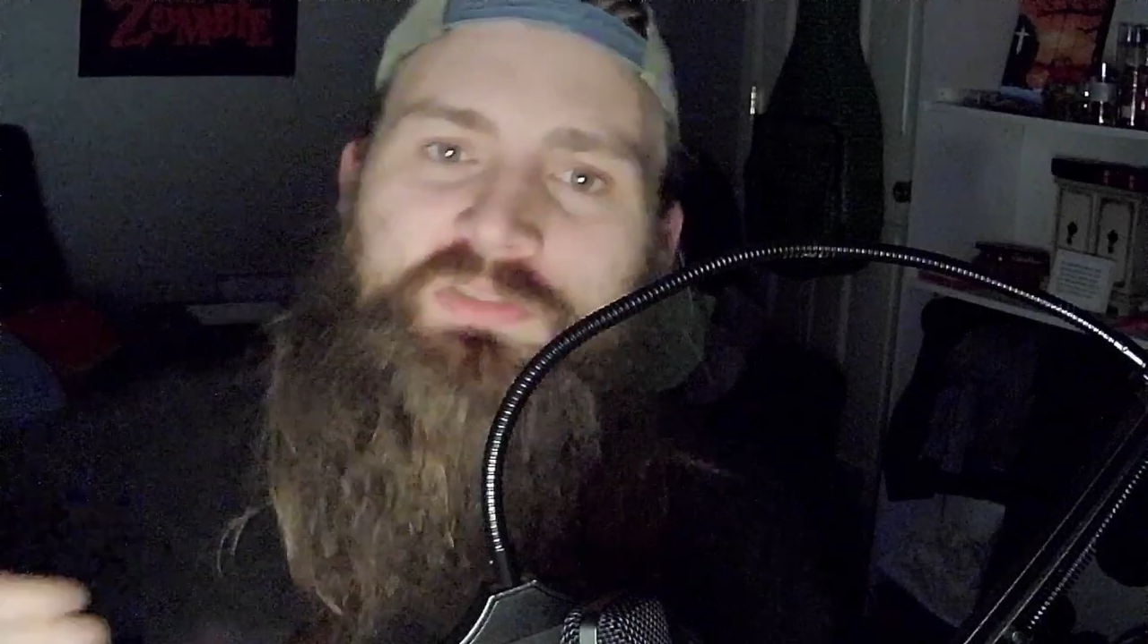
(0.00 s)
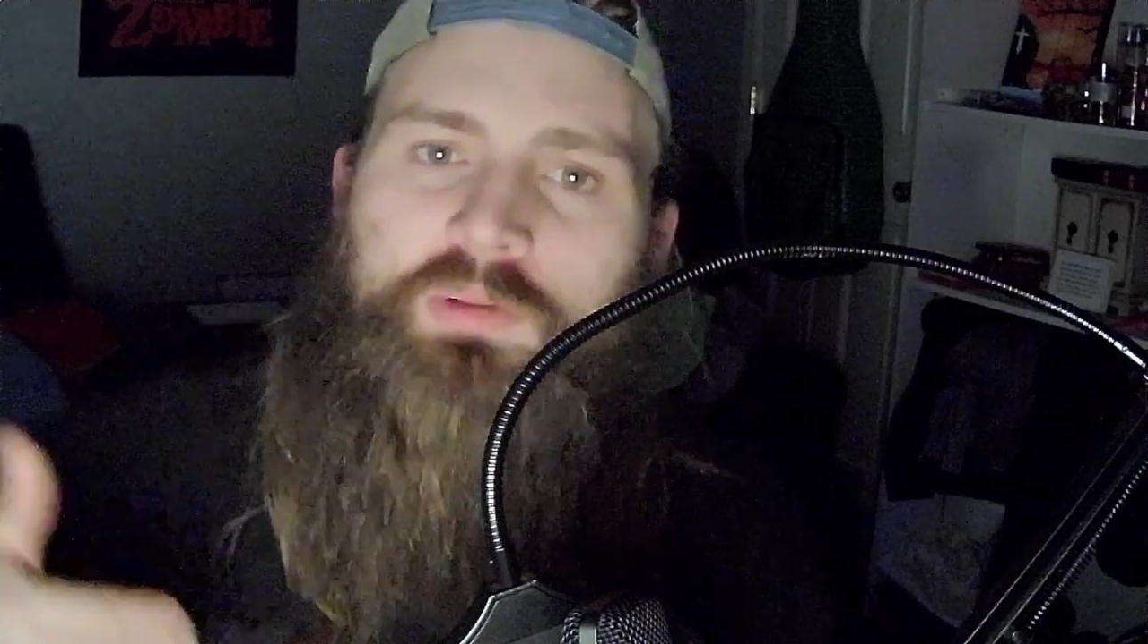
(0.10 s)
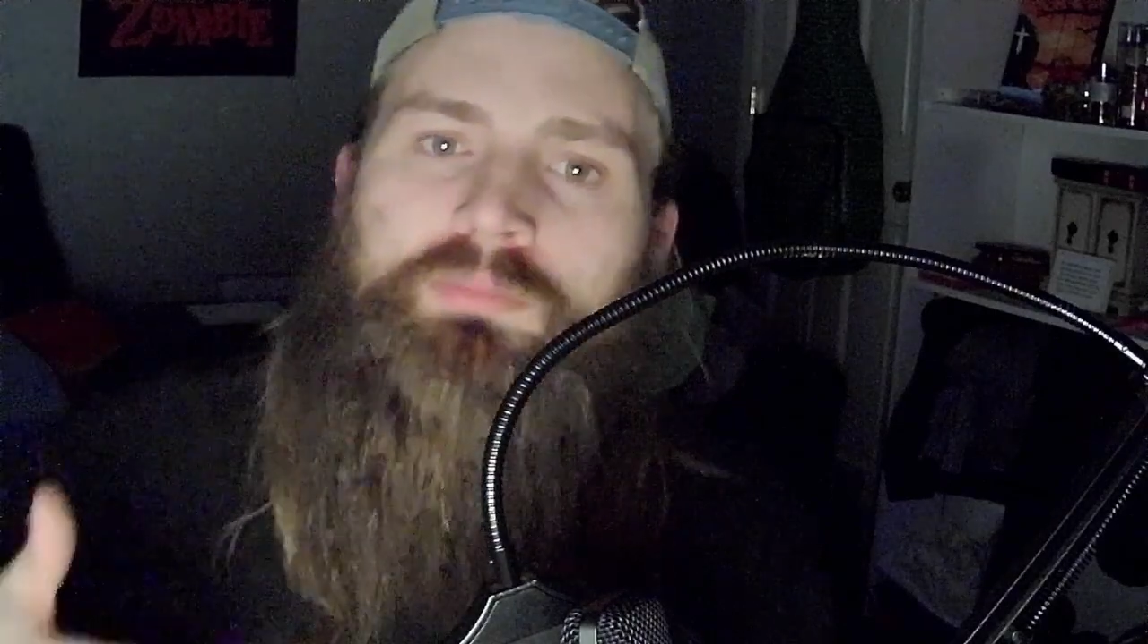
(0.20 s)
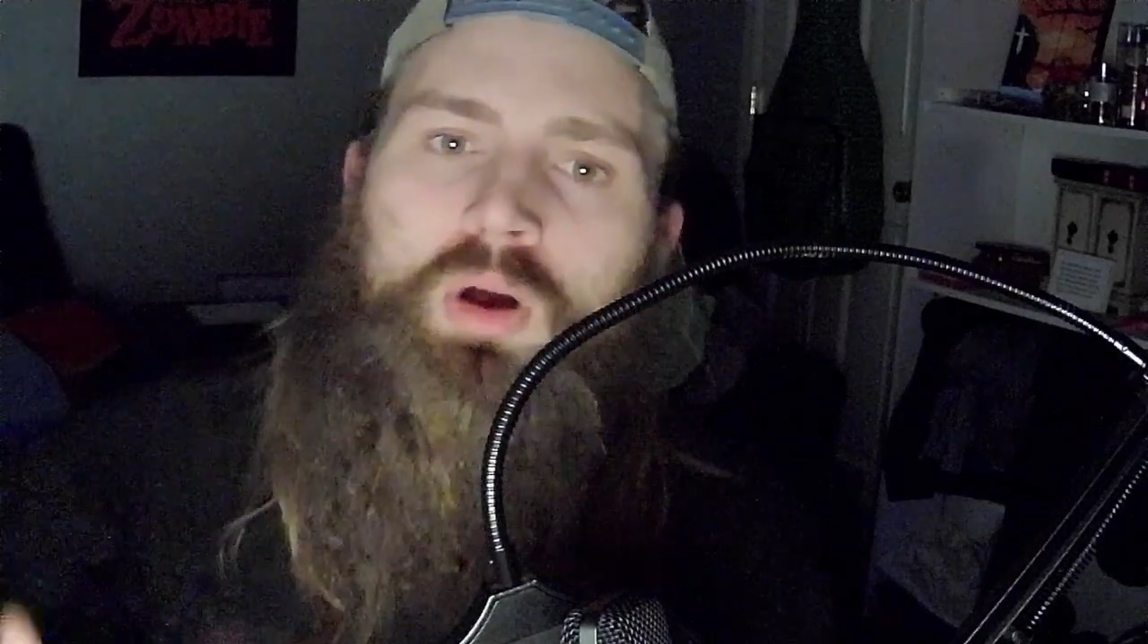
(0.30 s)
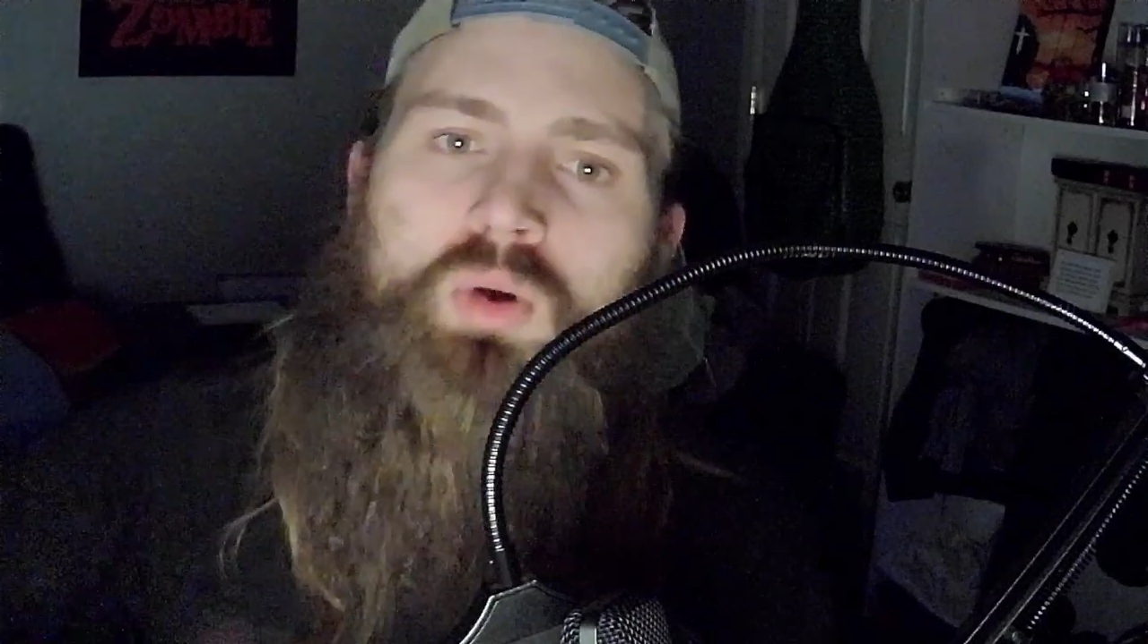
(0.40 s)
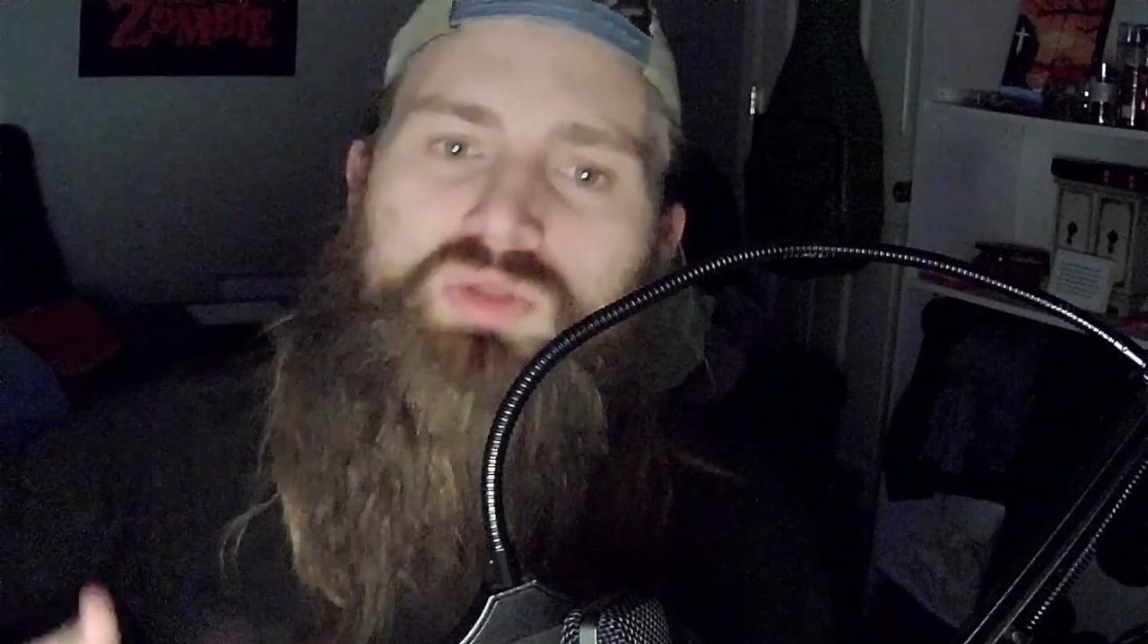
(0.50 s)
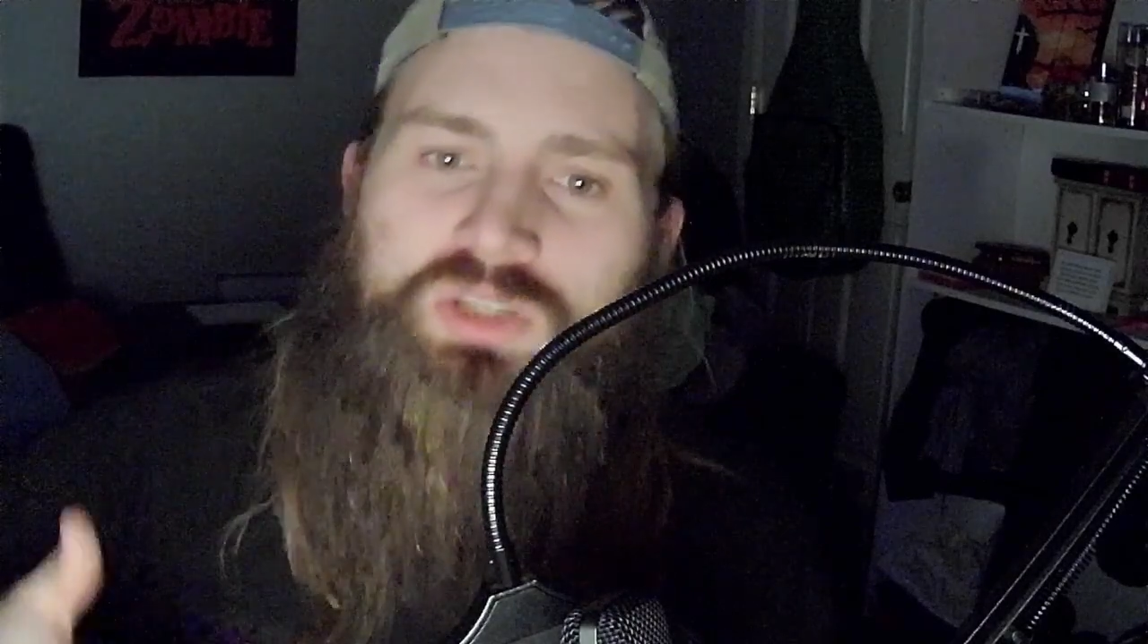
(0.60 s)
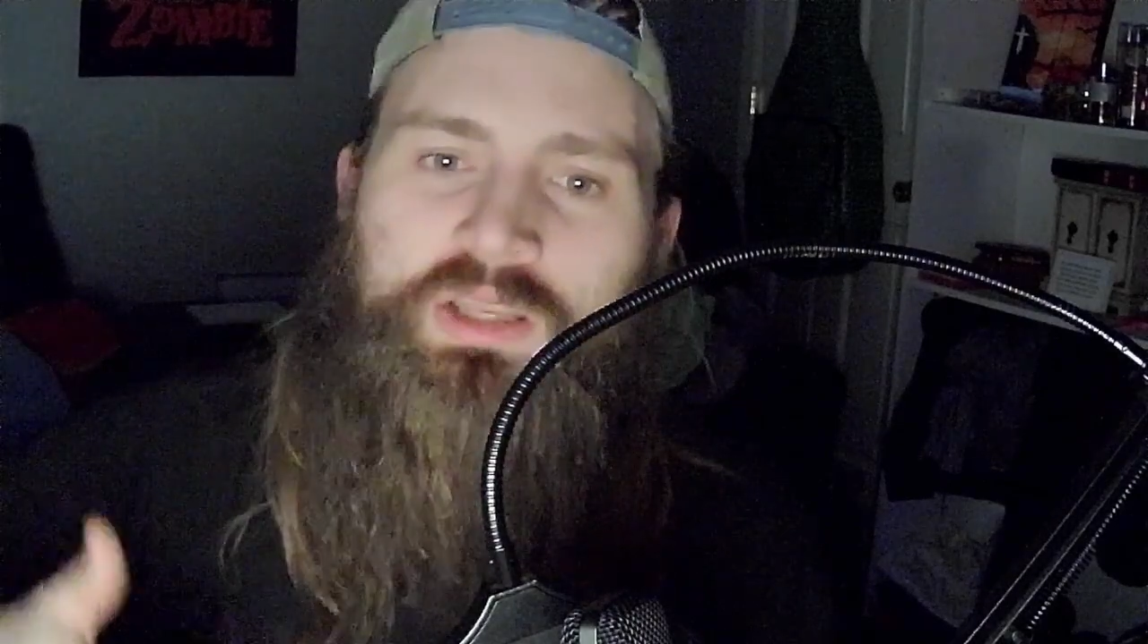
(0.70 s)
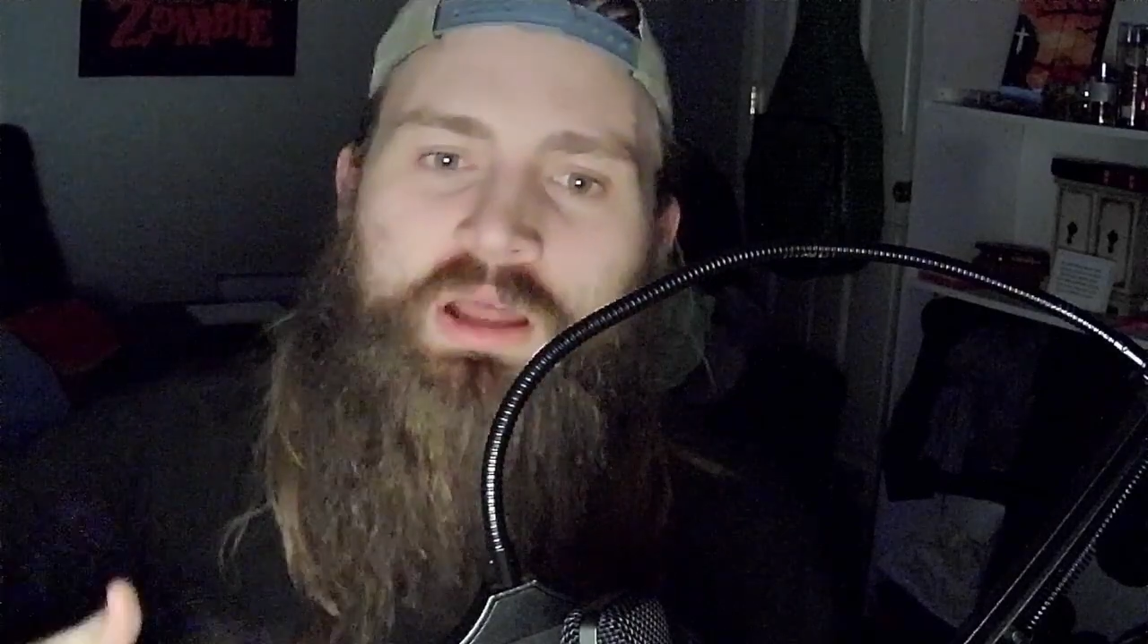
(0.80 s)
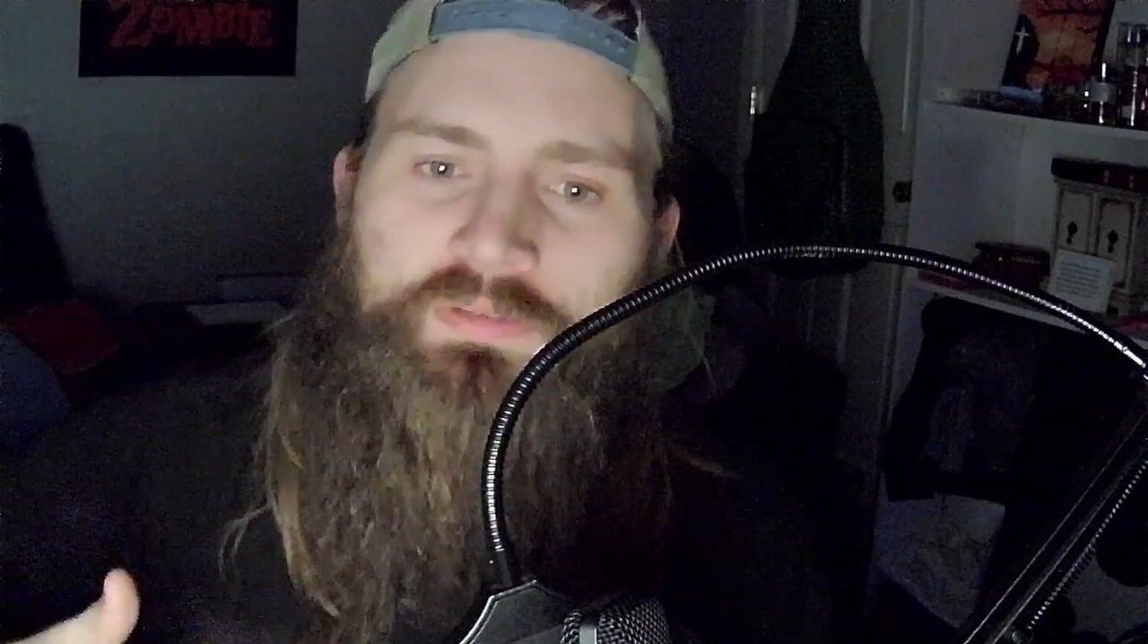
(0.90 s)

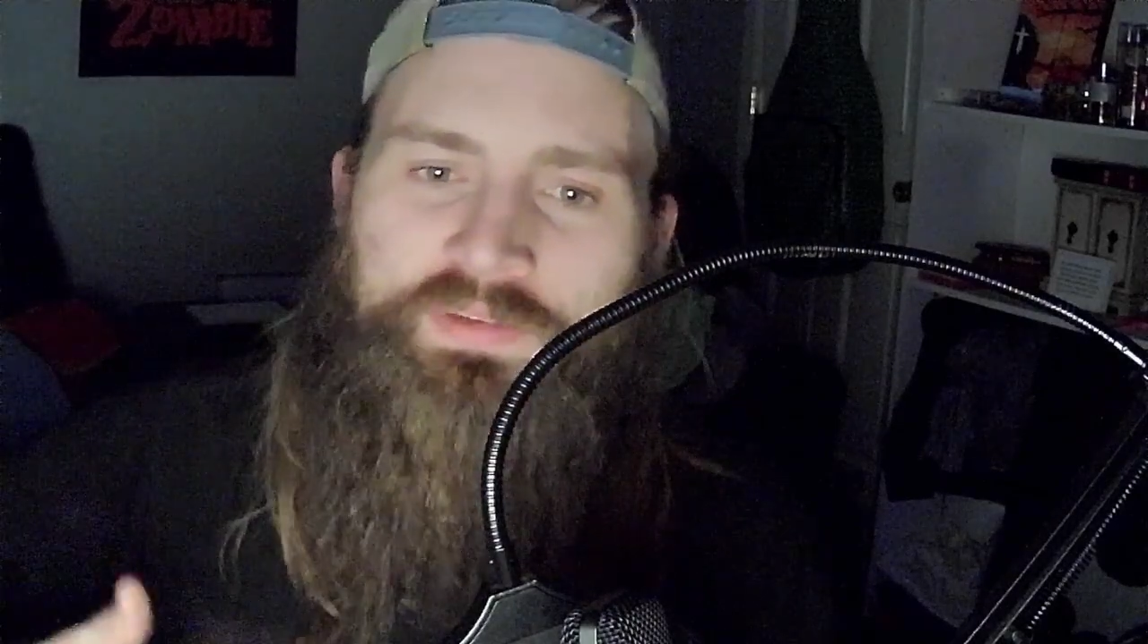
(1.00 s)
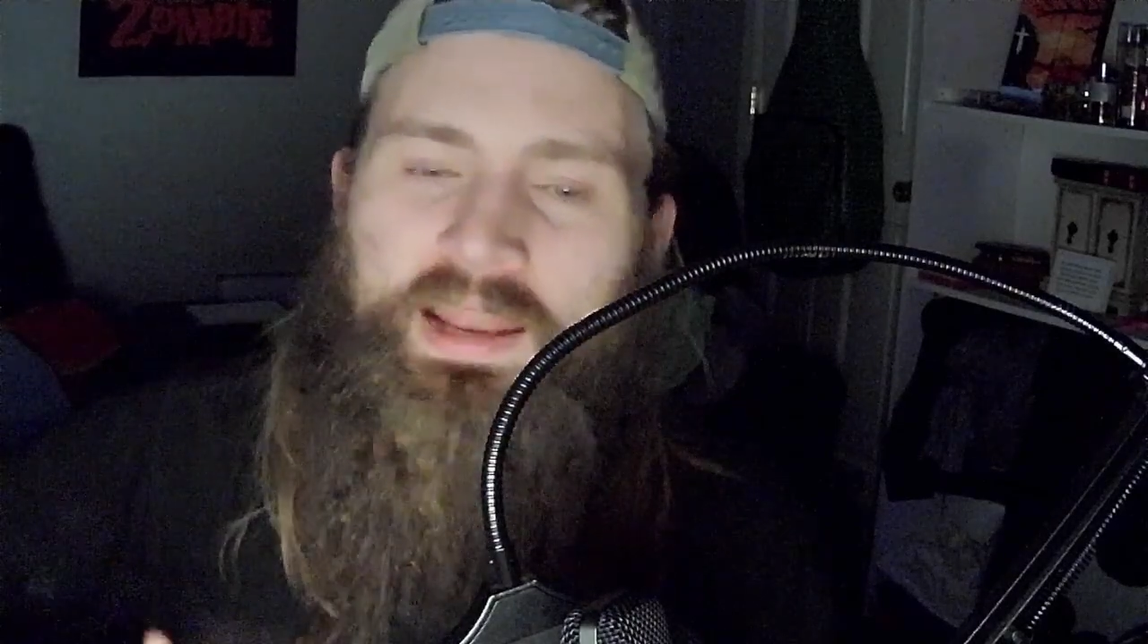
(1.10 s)
composed enough.